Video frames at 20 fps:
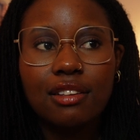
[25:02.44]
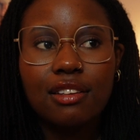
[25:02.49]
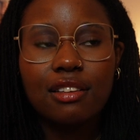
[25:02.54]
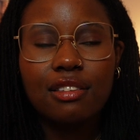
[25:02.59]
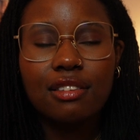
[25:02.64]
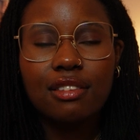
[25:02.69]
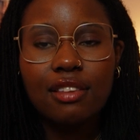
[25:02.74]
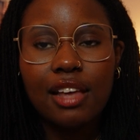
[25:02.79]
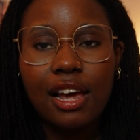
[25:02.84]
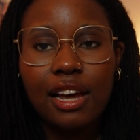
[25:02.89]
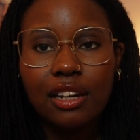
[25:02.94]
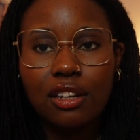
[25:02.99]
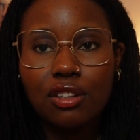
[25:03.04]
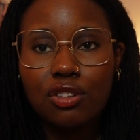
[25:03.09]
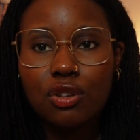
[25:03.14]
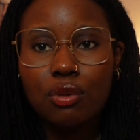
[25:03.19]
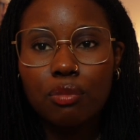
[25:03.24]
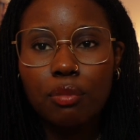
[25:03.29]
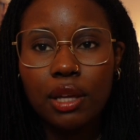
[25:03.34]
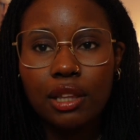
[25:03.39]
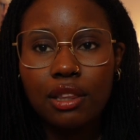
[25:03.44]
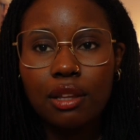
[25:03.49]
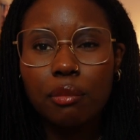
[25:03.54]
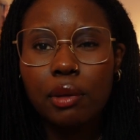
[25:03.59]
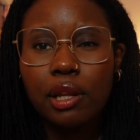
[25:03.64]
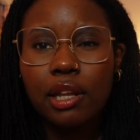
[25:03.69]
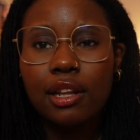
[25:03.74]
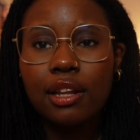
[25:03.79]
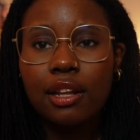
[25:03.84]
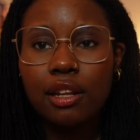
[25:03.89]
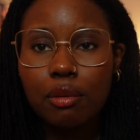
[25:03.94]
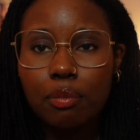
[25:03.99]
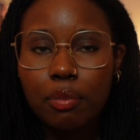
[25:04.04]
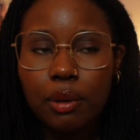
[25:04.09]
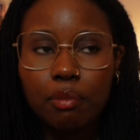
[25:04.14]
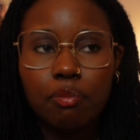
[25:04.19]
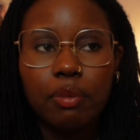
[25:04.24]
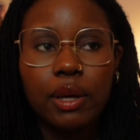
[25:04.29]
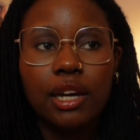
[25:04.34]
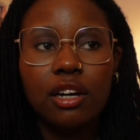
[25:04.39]
decided to make them a little
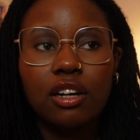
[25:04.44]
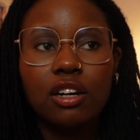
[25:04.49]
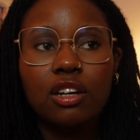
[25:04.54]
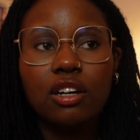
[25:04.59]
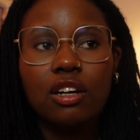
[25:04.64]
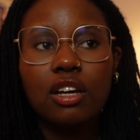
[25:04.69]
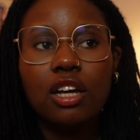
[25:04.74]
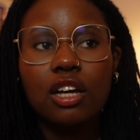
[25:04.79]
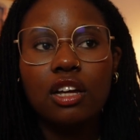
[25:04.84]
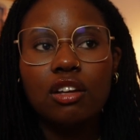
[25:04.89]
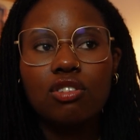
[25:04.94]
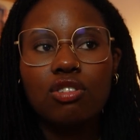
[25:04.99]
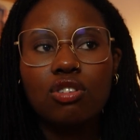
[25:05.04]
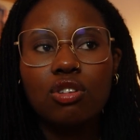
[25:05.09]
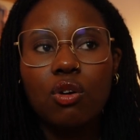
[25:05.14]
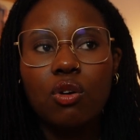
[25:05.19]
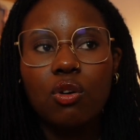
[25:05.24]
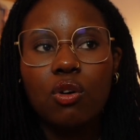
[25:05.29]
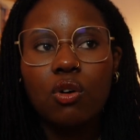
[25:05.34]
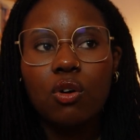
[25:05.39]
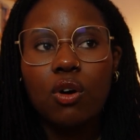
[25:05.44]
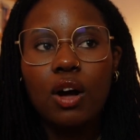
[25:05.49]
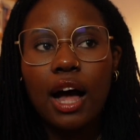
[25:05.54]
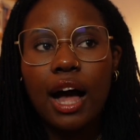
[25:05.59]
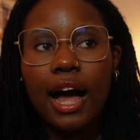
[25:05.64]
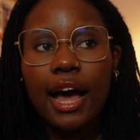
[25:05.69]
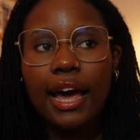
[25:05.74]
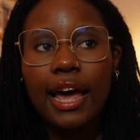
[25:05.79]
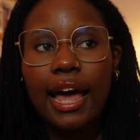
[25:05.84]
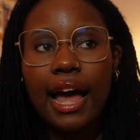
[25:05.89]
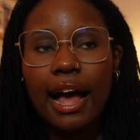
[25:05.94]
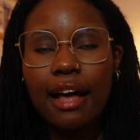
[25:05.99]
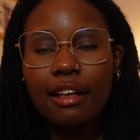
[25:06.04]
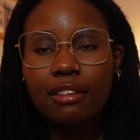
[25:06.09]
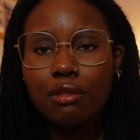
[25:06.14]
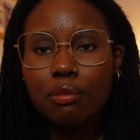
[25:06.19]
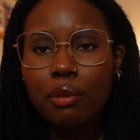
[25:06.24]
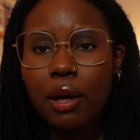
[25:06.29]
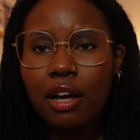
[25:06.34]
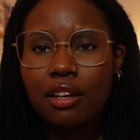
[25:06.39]
bit bigger. So I
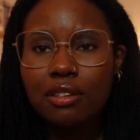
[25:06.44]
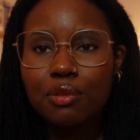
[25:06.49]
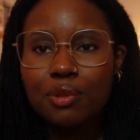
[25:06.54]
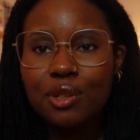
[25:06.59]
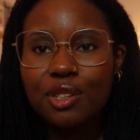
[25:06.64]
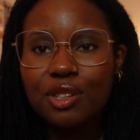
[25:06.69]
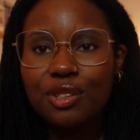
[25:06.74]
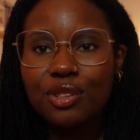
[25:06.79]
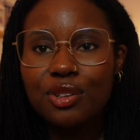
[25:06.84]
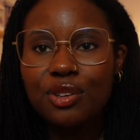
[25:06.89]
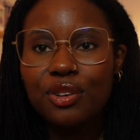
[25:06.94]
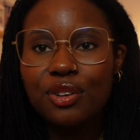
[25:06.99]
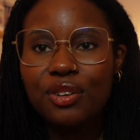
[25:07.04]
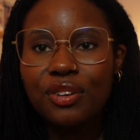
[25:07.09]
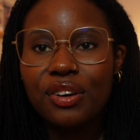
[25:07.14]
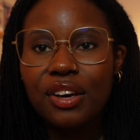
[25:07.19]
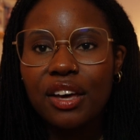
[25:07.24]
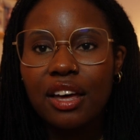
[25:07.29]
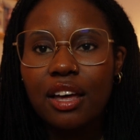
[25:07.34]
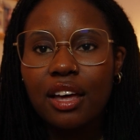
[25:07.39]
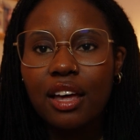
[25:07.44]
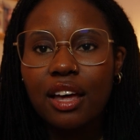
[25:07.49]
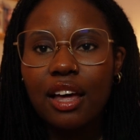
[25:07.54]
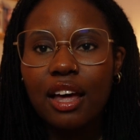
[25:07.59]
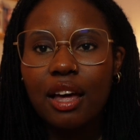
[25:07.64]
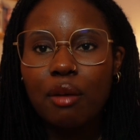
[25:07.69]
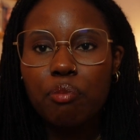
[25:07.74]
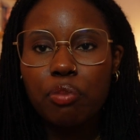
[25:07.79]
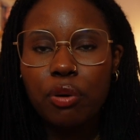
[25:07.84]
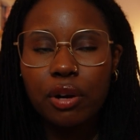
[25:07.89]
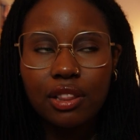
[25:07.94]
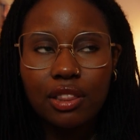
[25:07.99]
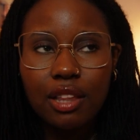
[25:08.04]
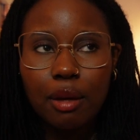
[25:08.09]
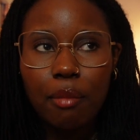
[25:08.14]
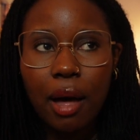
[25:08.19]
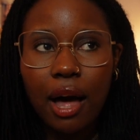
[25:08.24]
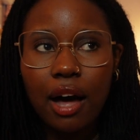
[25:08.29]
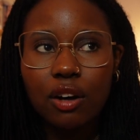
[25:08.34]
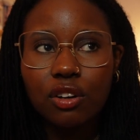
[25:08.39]
asked my husband to print
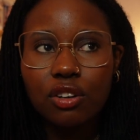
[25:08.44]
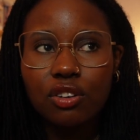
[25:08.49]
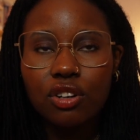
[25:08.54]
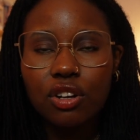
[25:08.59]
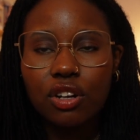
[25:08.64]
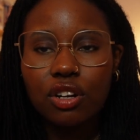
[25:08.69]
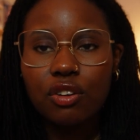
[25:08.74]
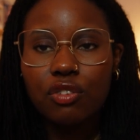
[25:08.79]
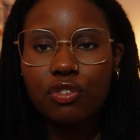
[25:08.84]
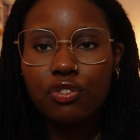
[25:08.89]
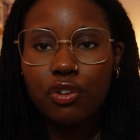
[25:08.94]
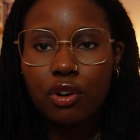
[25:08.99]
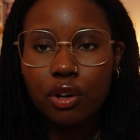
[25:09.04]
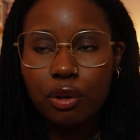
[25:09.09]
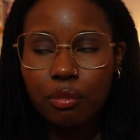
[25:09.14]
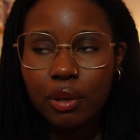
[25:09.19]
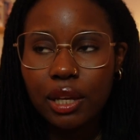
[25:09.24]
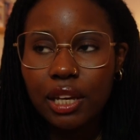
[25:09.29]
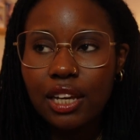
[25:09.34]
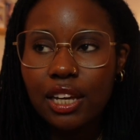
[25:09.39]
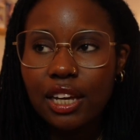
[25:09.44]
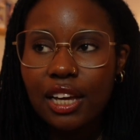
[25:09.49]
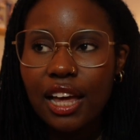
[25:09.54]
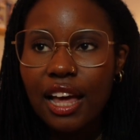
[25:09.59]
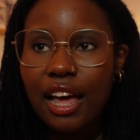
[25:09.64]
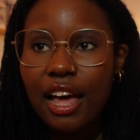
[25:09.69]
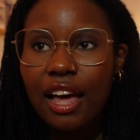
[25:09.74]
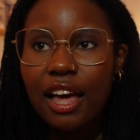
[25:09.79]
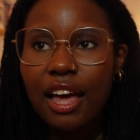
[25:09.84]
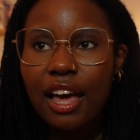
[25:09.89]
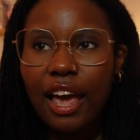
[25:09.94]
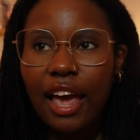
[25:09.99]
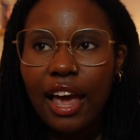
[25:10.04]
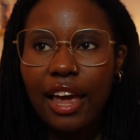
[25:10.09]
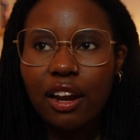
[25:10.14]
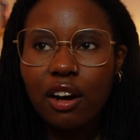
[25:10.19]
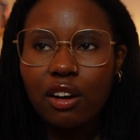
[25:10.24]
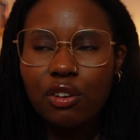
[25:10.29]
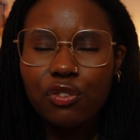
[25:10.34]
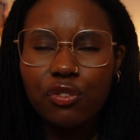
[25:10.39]
them out for me.
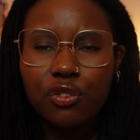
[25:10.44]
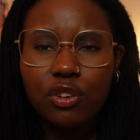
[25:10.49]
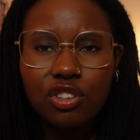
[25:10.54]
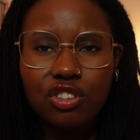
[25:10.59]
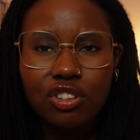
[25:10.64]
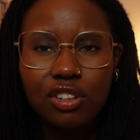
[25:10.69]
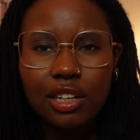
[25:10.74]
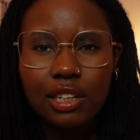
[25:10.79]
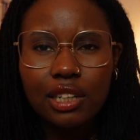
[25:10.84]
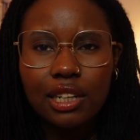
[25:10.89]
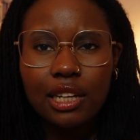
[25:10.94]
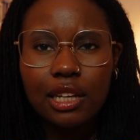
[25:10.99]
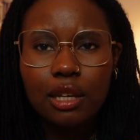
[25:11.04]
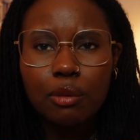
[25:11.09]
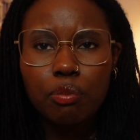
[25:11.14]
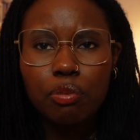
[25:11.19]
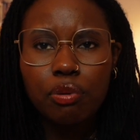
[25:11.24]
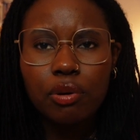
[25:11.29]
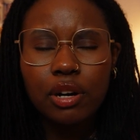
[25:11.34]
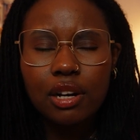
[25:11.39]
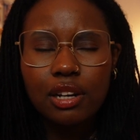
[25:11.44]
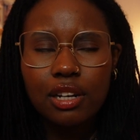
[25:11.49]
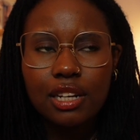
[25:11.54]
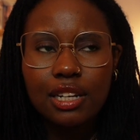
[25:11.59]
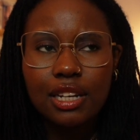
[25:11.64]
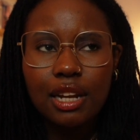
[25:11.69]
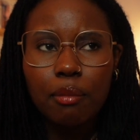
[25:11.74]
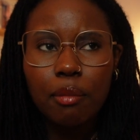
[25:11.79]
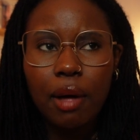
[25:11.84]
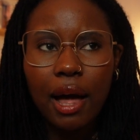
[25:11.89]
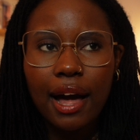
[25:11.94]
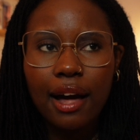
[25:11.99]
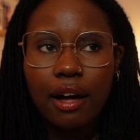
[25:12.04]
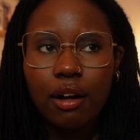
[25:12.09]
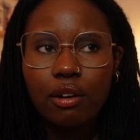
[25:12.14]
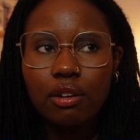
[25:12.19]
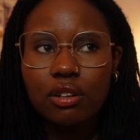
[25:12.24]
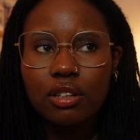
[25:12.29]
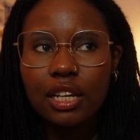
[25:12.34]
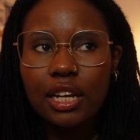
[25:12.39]
And unfortunately, he printed them
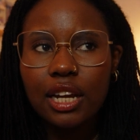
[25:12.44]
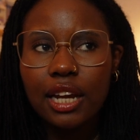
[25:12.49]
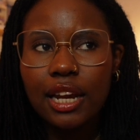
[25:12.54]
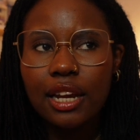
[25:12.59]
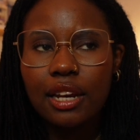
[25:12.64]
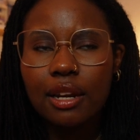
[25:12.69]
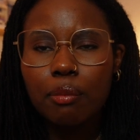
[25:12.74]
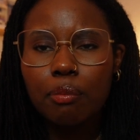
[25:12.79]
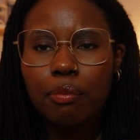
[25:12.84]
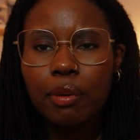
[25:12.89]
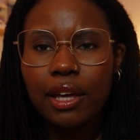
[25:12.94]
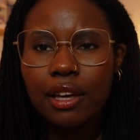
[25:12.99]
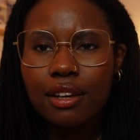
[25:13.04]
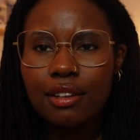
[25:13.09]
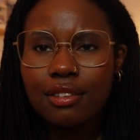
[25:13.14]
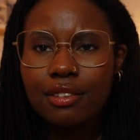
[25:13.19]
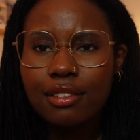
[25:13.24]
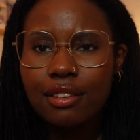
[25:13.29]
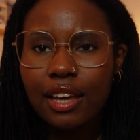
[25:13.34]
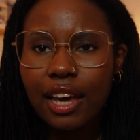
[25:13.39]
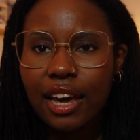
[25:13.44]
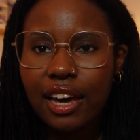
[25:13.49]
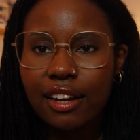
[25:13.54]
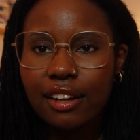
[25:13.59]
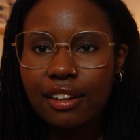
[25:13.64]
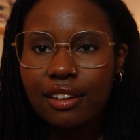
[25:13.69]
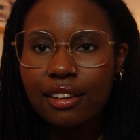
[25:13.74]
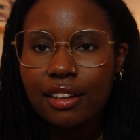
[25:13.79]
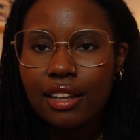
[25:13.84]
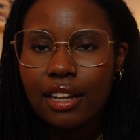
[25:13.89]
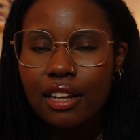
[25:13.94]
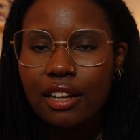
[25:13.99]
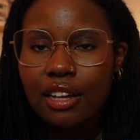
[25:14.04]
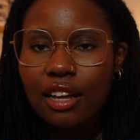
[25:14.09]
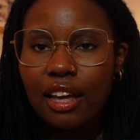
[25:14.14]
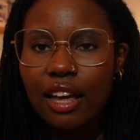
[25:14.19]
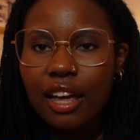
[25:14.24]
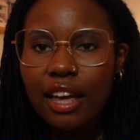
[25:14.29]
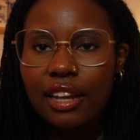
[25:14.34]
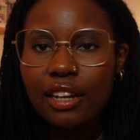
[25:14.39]
out in a bigger scale
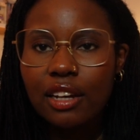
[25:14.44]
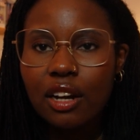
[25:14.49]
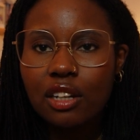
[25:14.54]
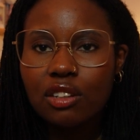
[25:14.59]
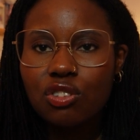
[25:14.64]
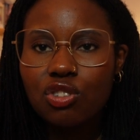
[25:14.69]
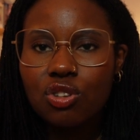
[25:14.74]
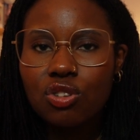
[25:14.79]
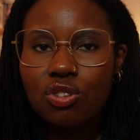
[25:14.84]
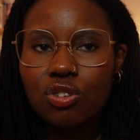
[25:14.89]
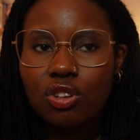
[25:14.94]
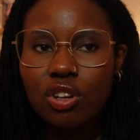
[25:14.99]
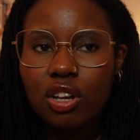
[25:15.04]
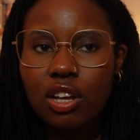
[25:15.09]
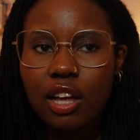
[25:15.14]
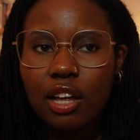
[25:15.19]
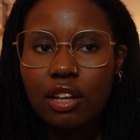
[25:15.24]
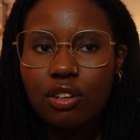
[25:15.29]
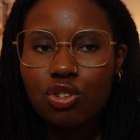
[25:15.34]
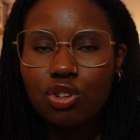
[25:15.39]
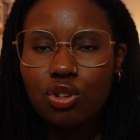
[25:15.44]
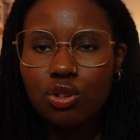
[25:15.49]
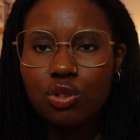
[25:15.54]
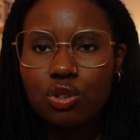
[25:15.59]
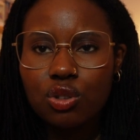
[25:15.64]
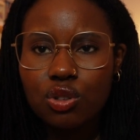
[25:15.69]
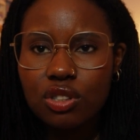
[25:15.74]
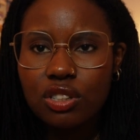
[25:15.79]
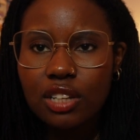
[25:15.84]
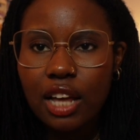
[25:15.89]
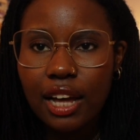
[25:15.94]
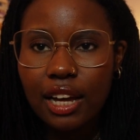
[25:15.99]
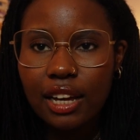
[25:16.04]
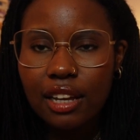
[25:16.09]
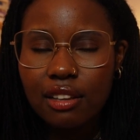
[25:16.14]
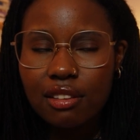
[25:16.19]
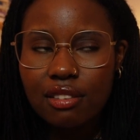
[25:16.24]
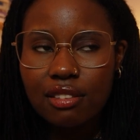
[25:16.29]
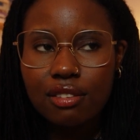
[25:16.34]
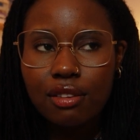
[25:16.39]
and not true to
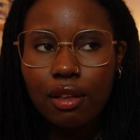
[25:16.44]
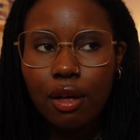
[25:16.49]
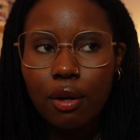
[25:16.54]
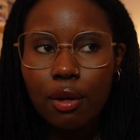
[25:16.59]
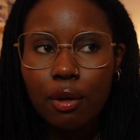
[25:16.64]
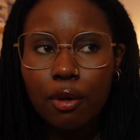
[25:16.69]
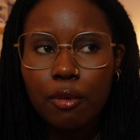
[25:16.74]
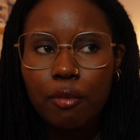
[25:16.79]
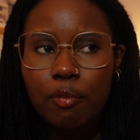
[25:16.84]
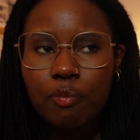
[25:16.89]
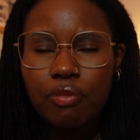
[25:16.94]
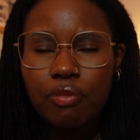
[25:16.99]
size. So